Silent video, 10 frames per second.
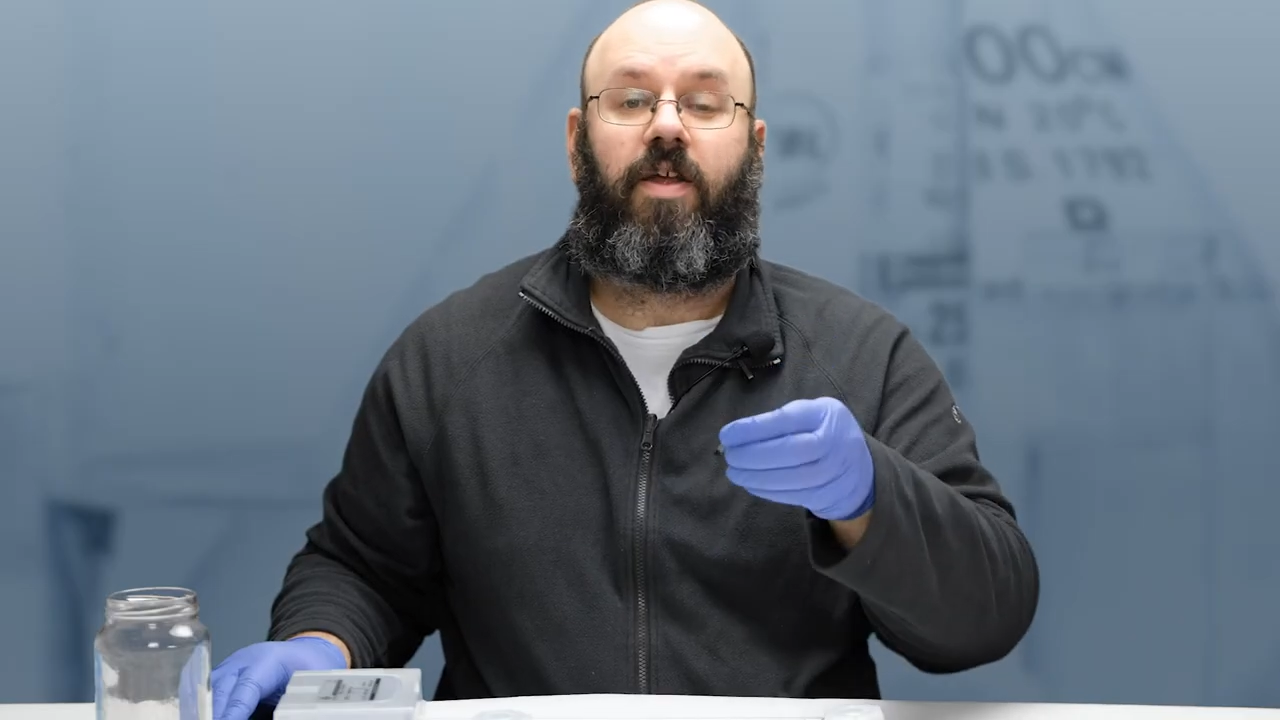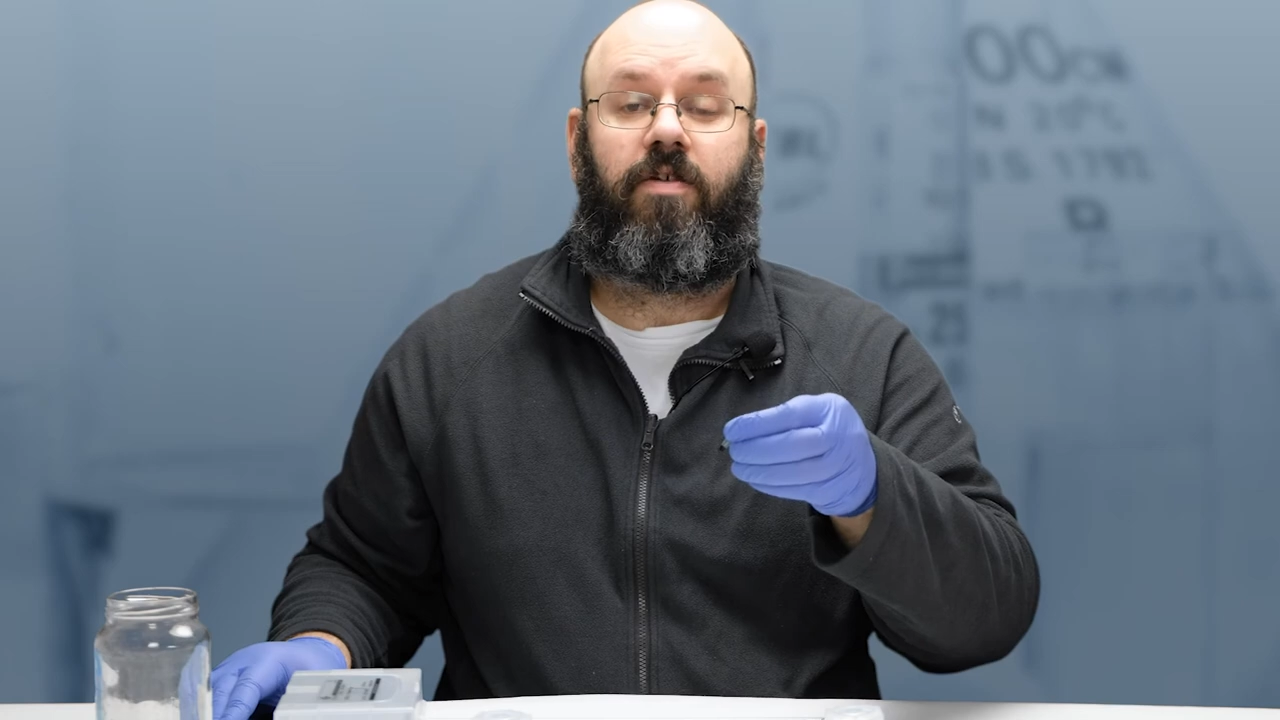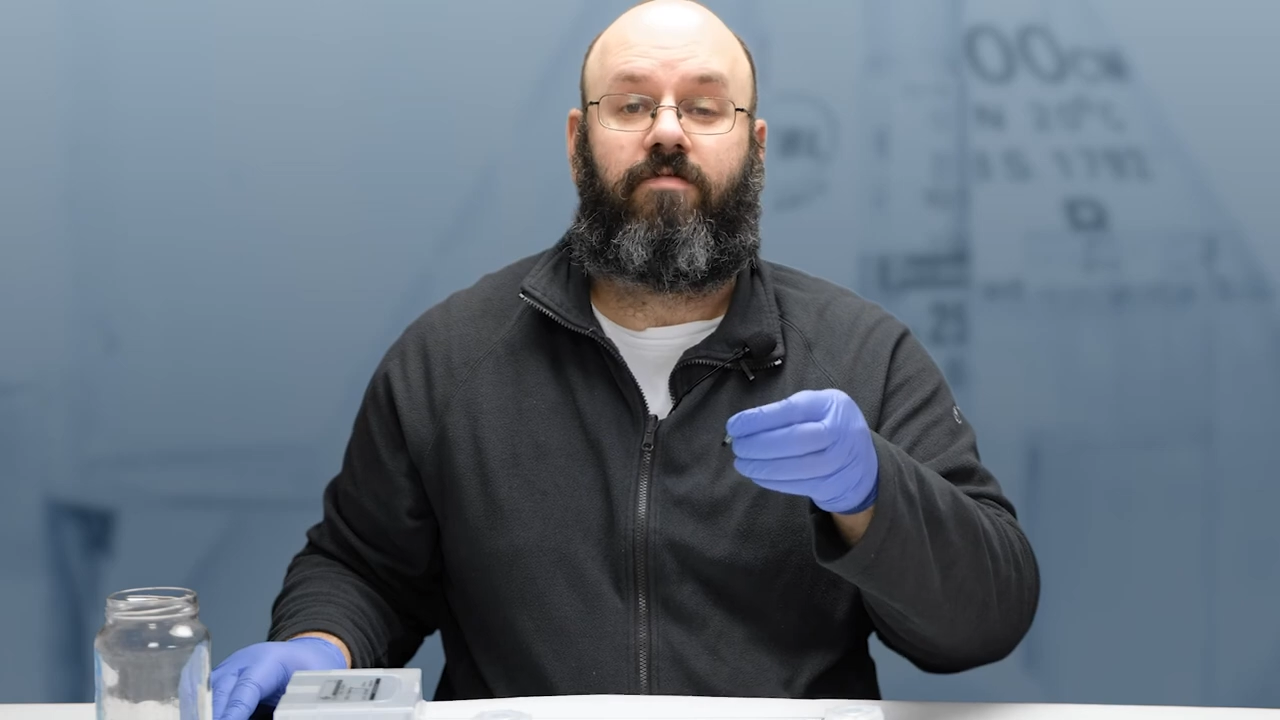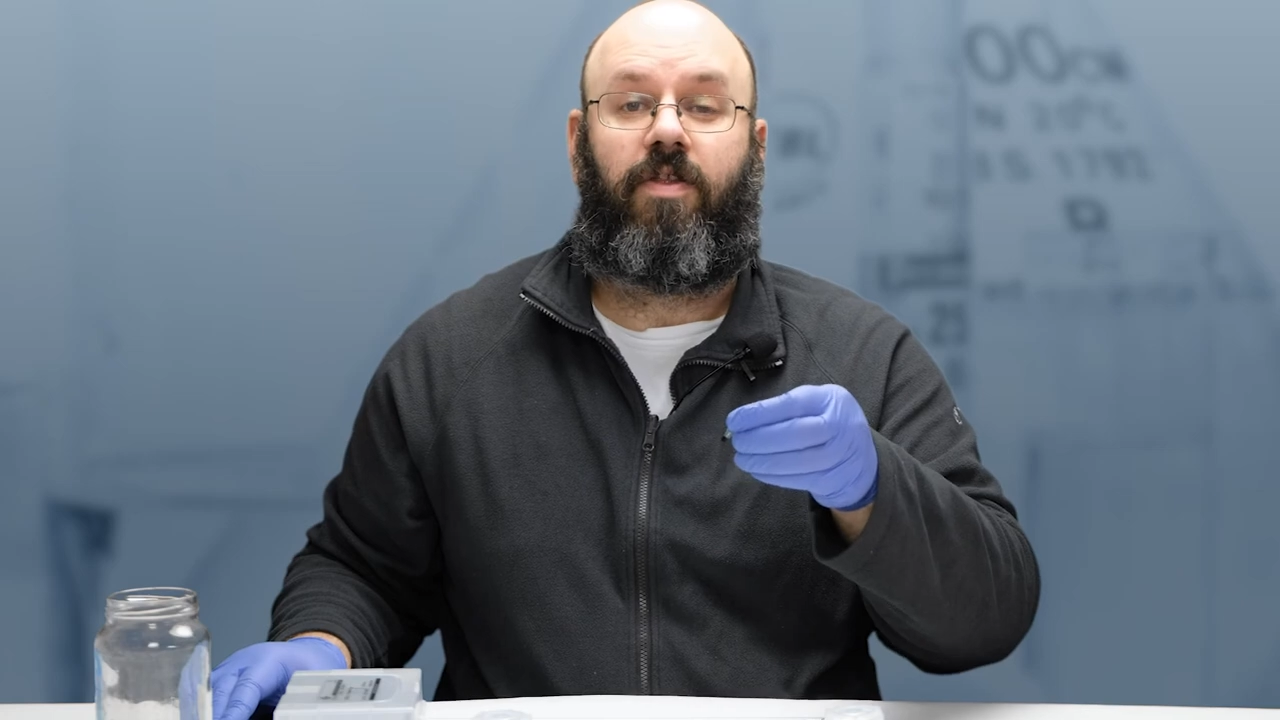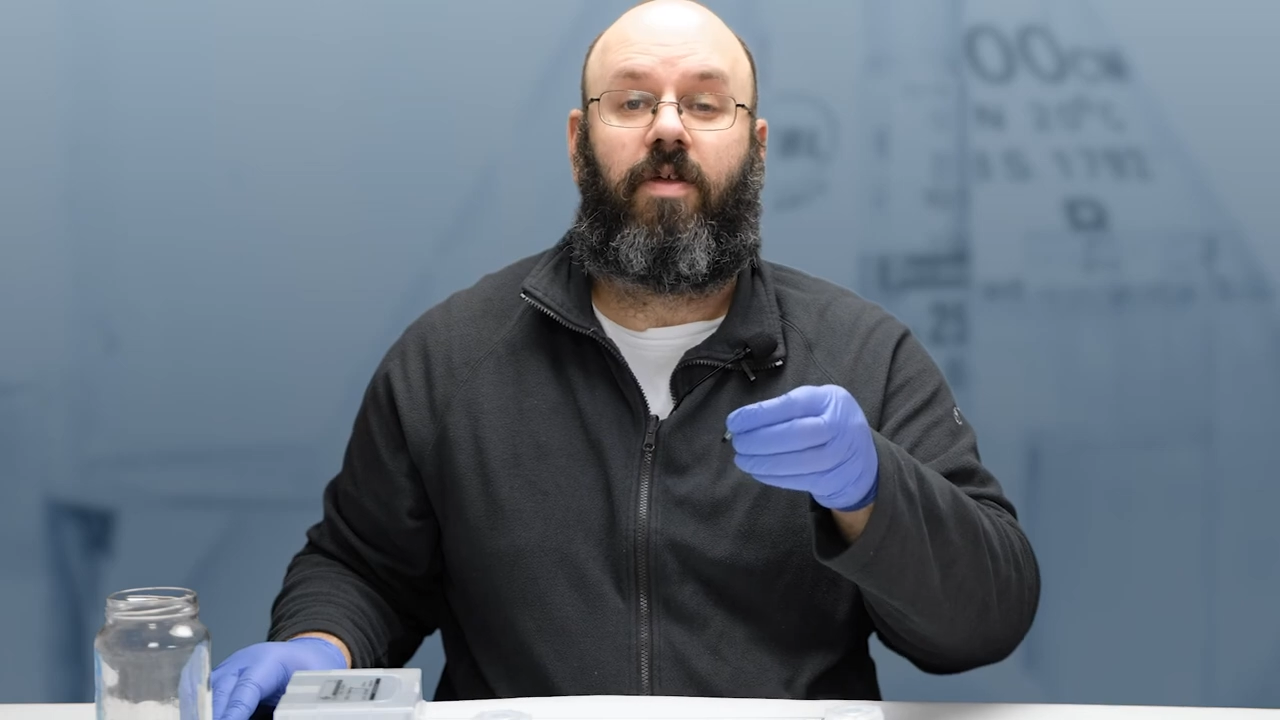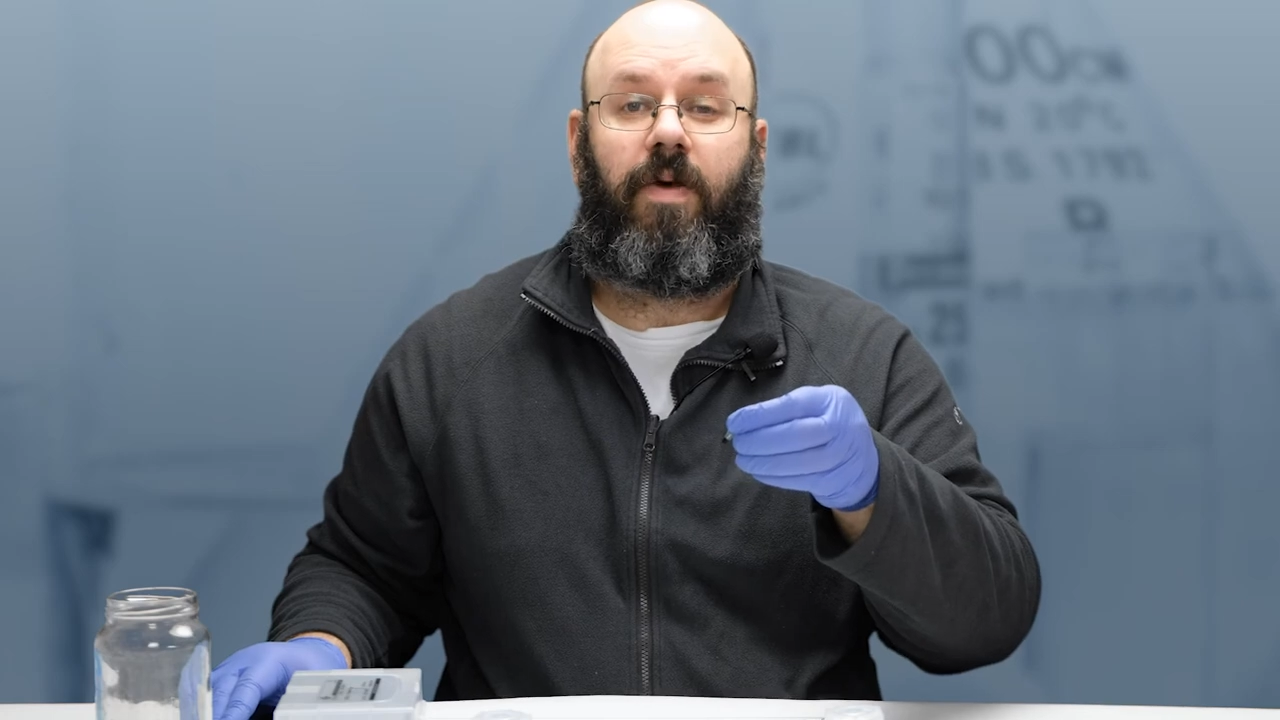to run the